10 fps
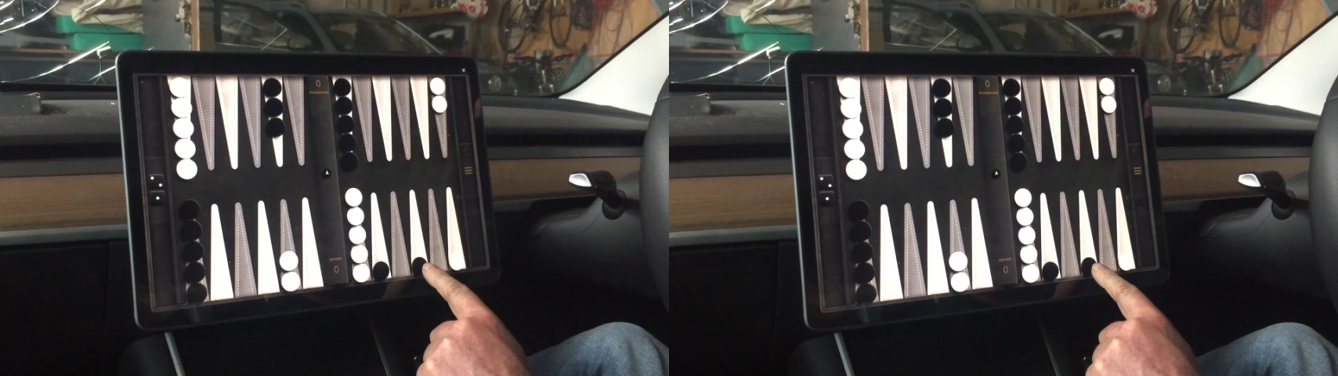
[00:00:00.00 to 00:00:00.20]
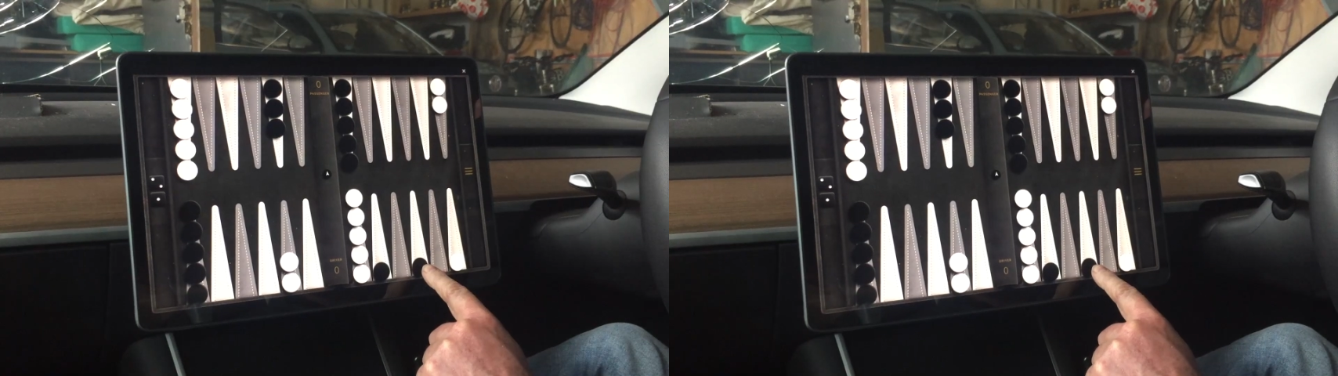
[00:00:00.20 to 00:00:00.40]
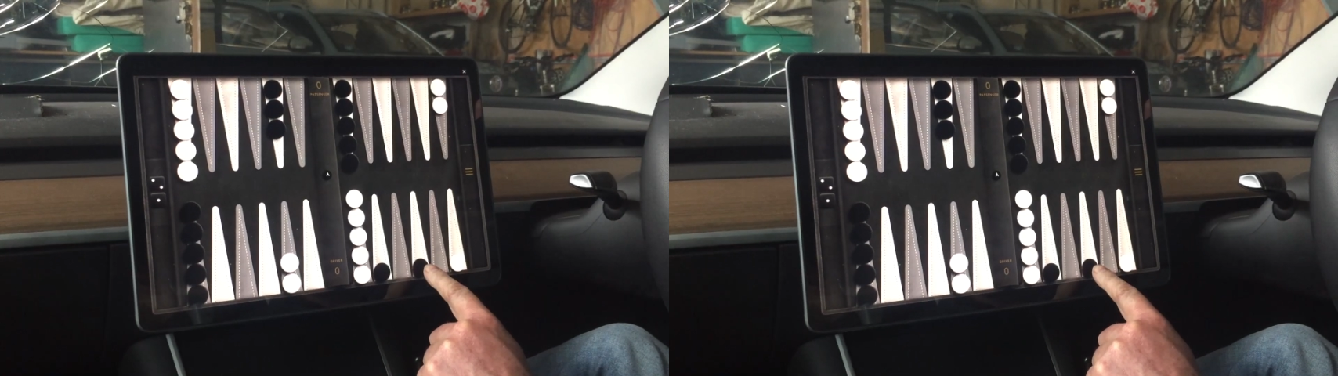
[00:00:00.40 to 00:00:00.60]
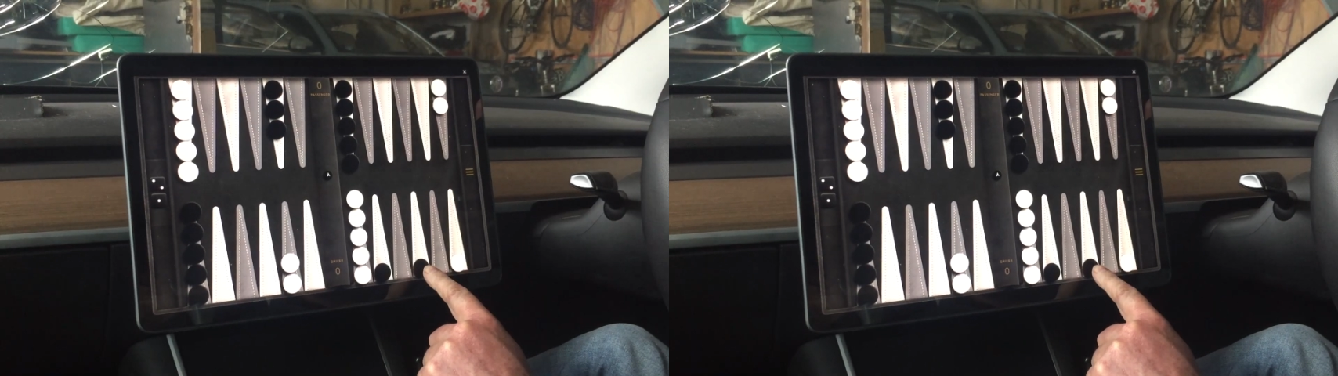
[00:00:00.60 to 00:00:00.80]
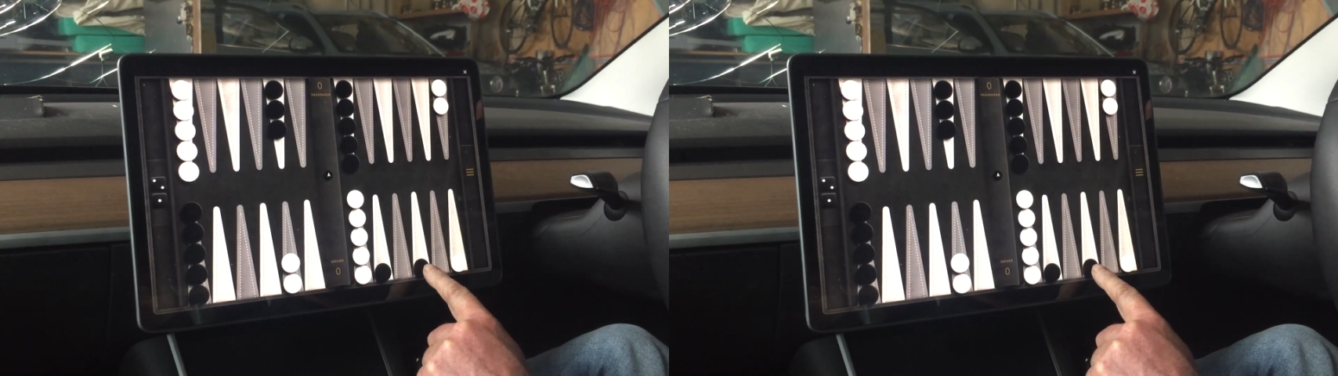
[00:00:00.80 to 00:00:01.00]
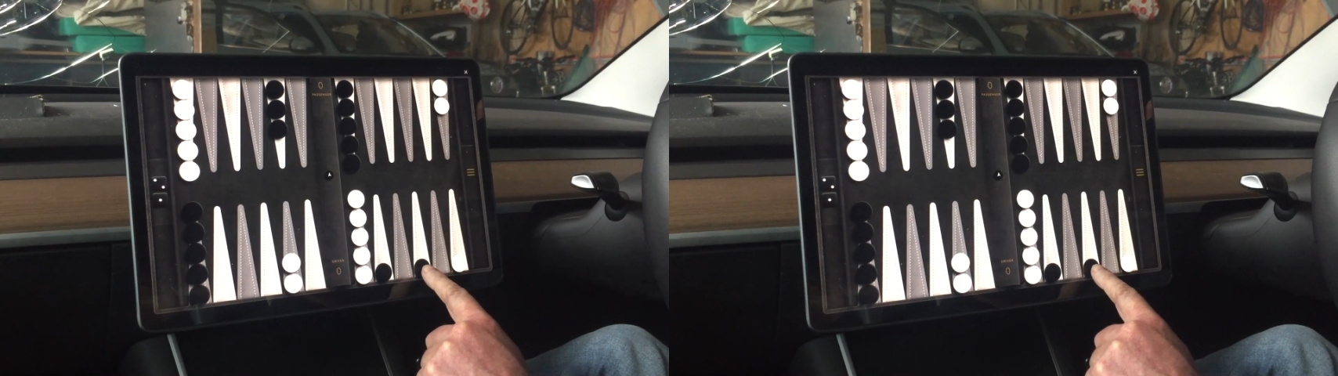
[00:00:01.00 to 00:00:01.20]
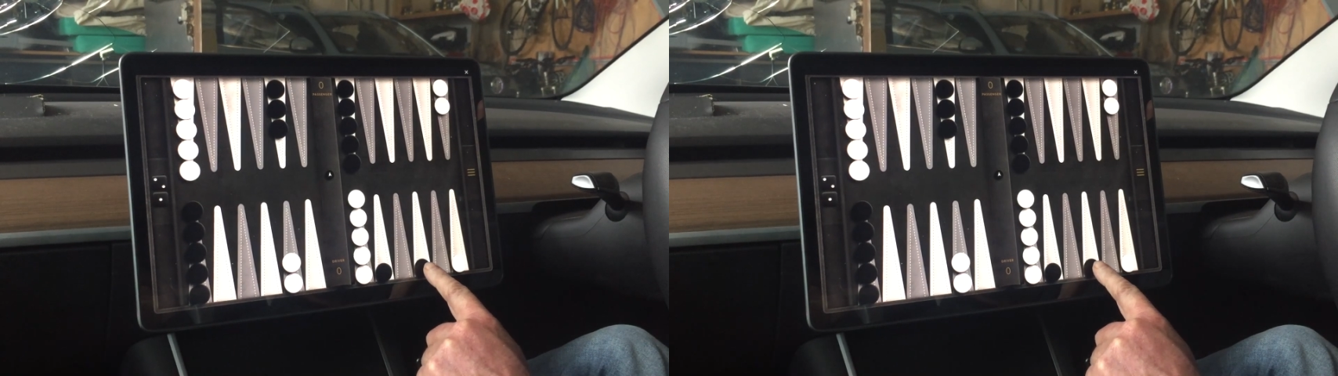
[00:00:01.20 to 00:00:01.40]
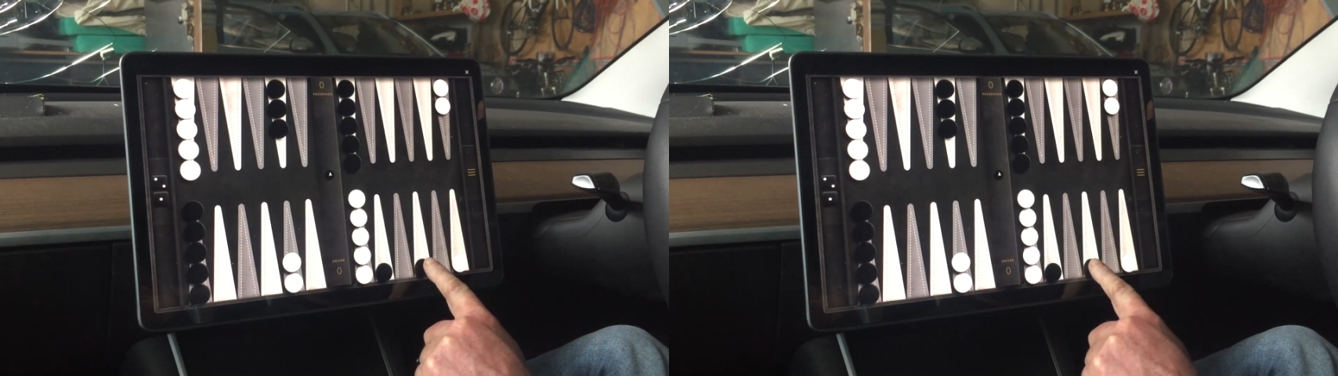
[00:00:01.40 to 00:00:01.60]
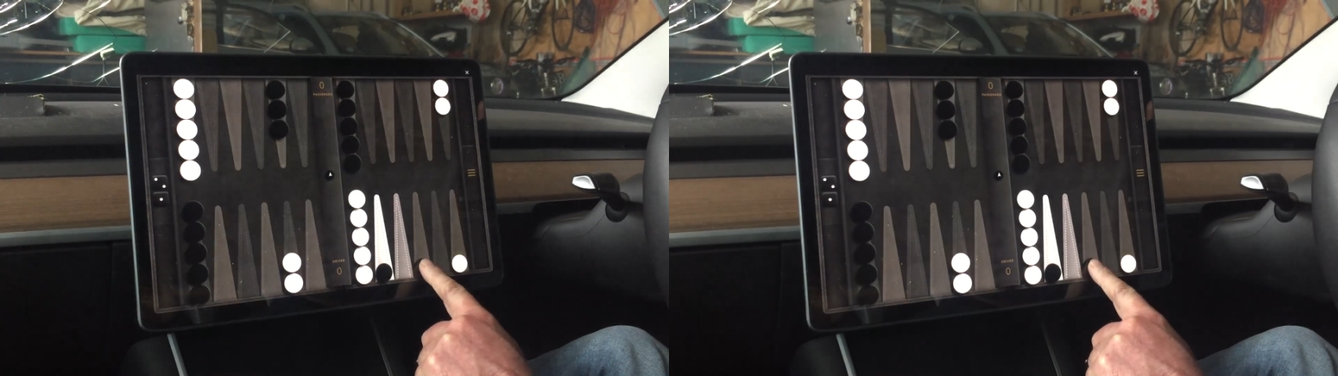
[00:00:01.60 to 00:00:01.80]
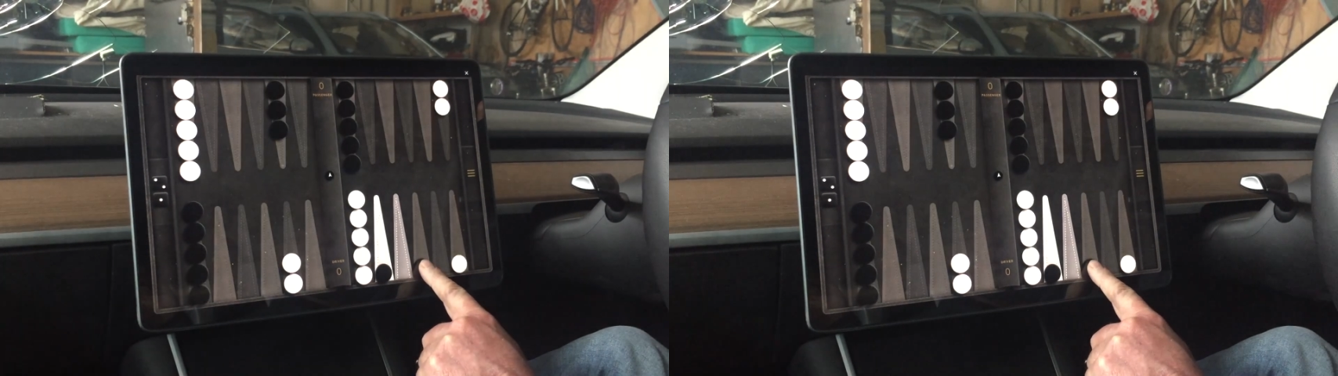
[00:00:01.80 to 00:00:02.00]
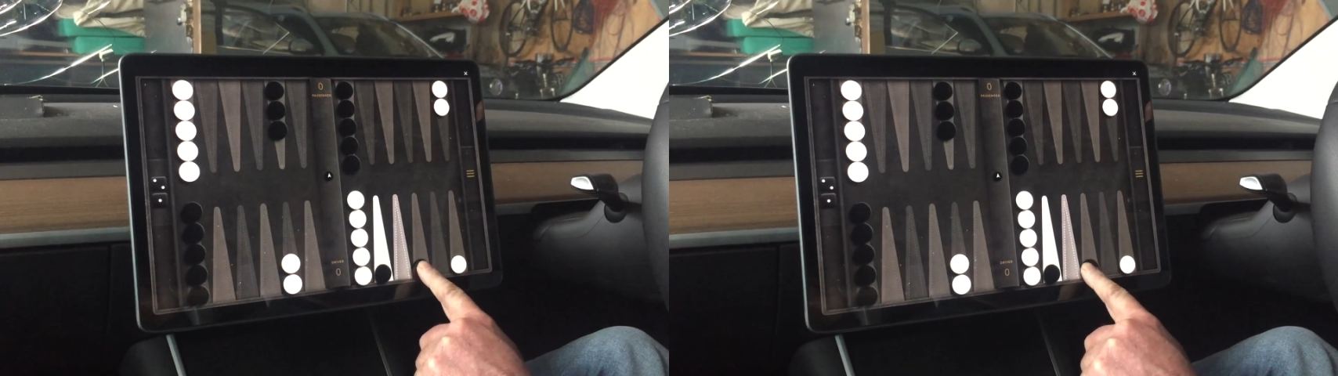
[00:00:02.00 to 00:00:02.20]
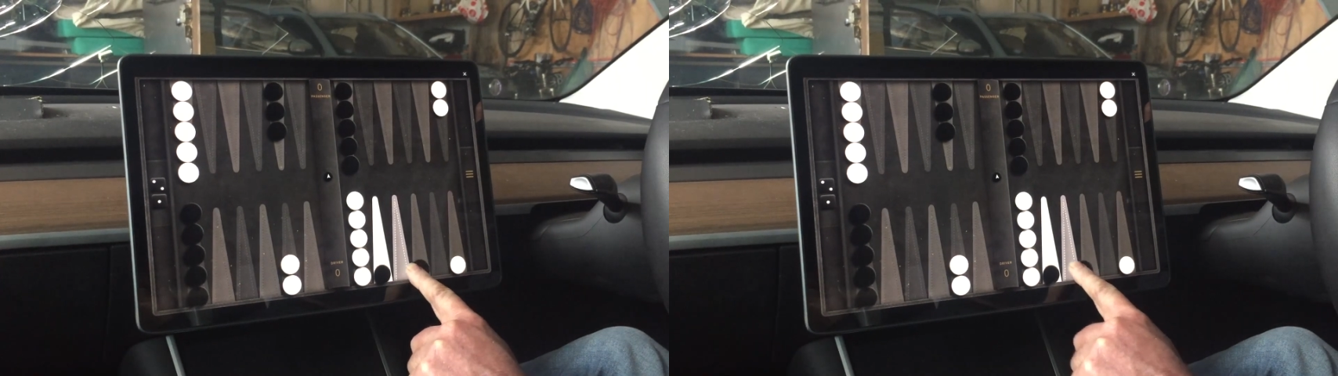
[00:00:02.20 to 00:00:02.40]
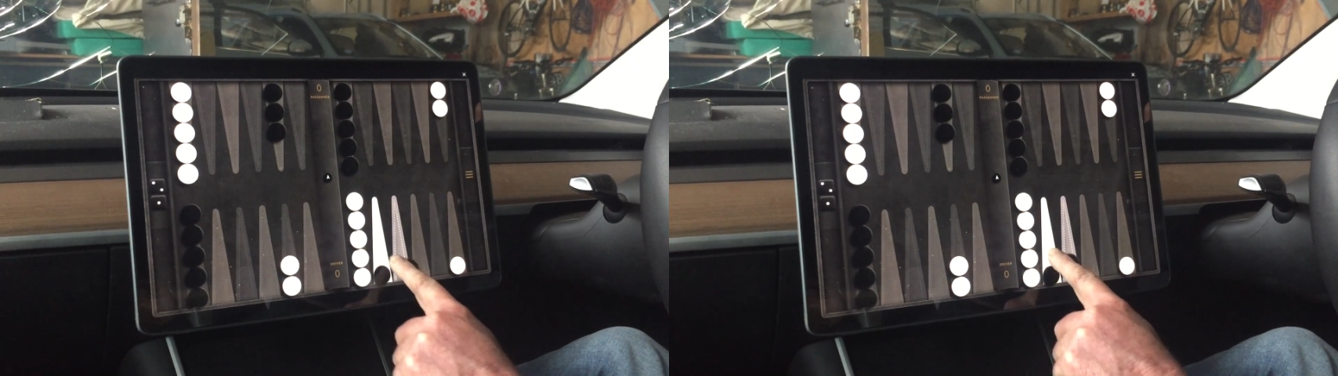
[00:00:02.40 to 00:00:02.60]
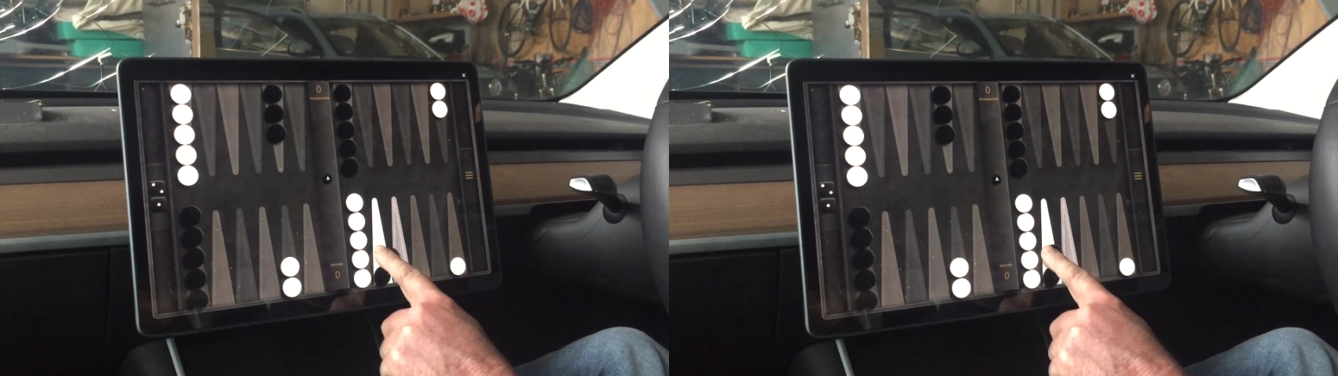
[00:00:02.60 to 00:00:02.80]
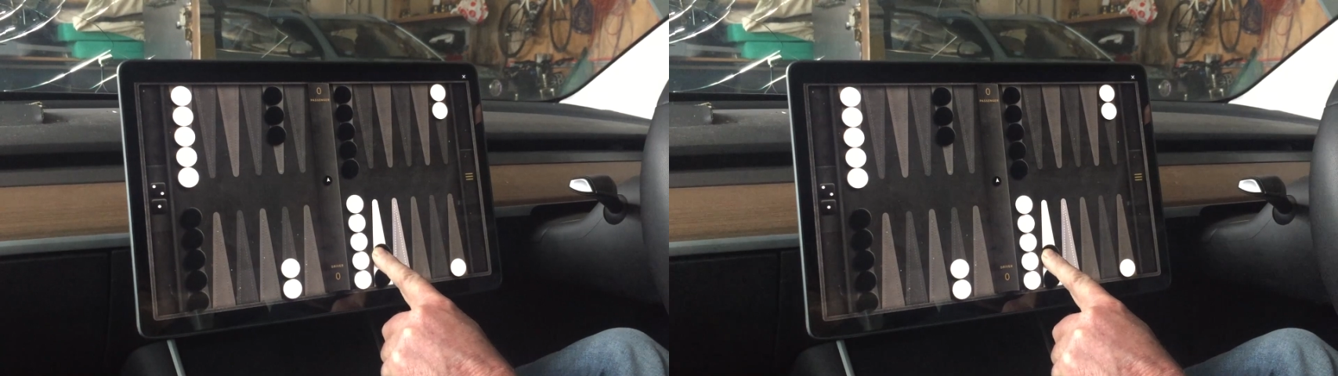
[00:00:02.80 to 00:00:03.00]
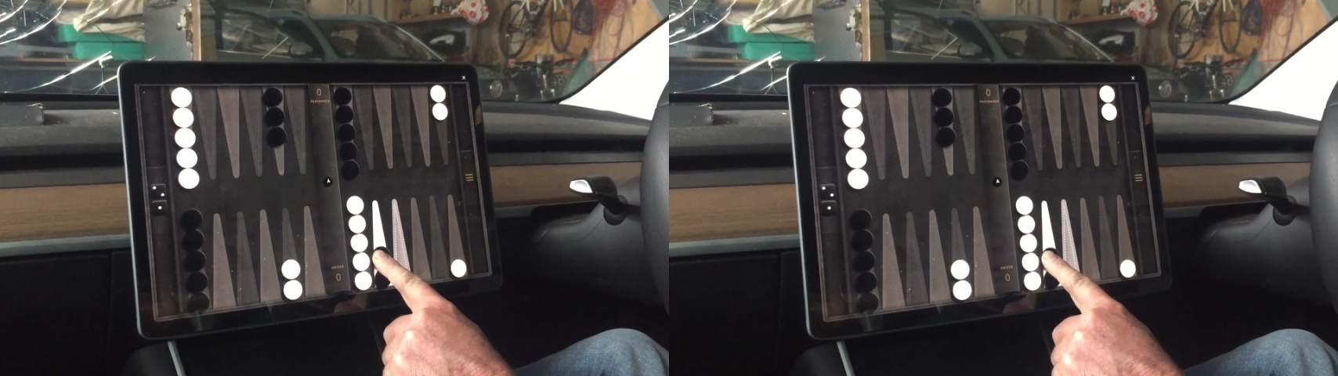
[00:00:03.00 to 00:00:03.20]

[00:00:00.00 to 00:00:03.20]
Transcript: [unreadable: no face in view]